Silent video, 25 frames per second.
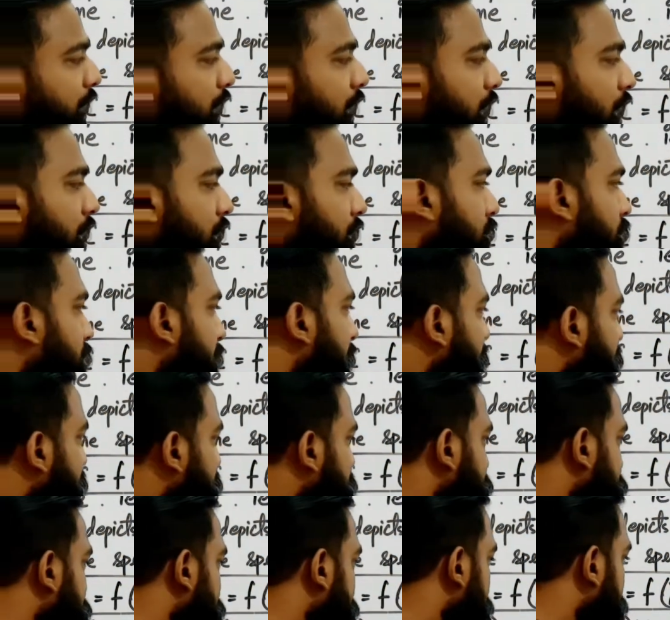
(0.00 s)
rate. Now
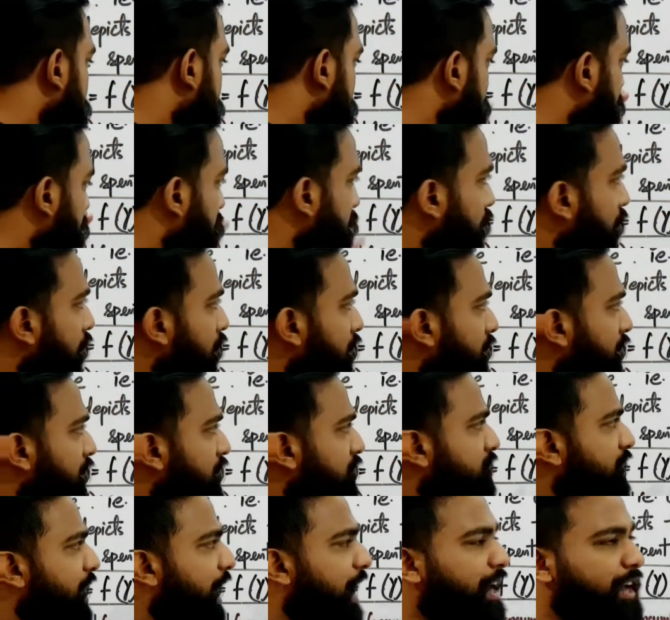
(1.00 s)
let's draw
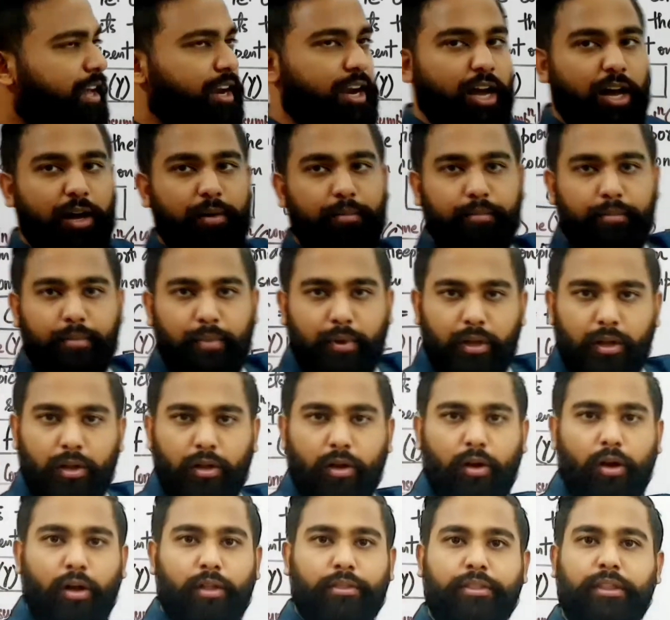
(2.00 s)
this diagram
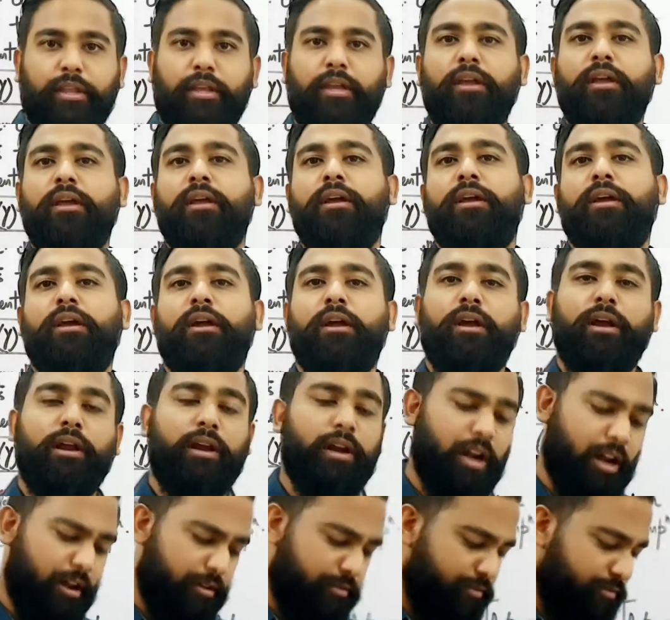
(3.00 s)
on the
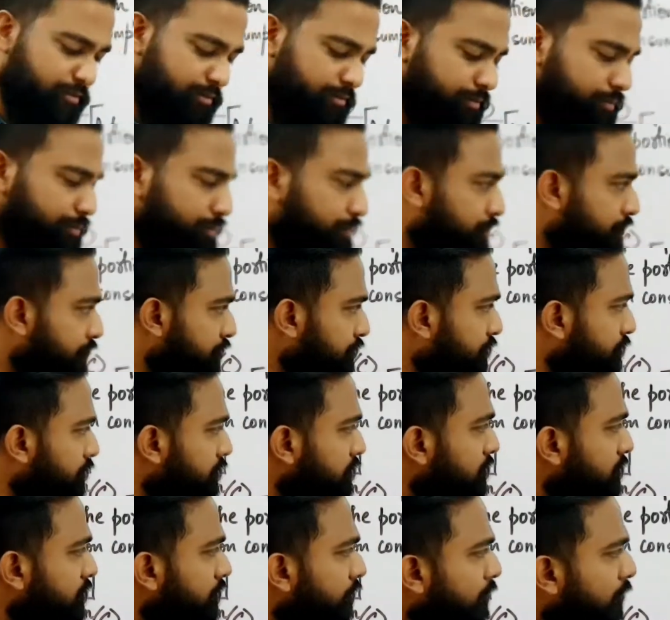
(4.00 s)
graph.
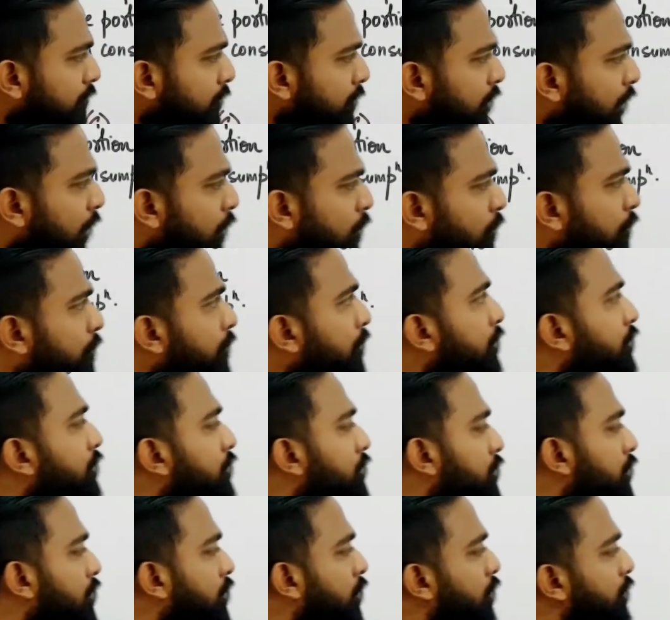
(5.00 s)
Now
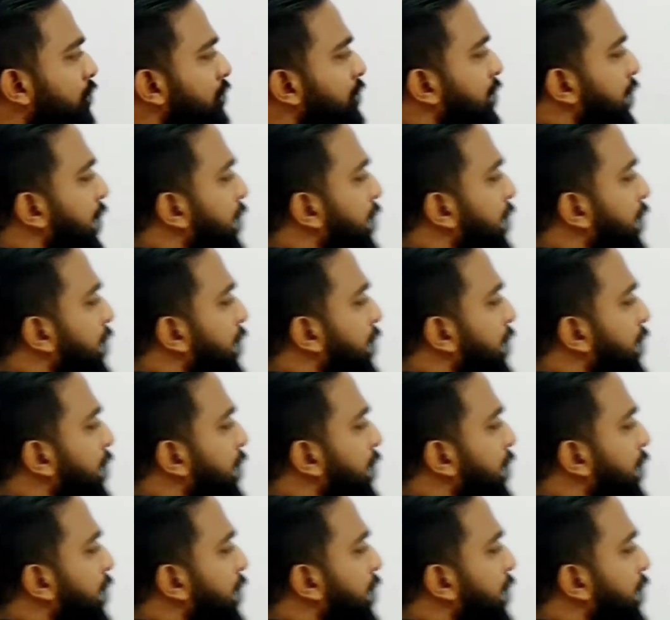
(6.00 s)
on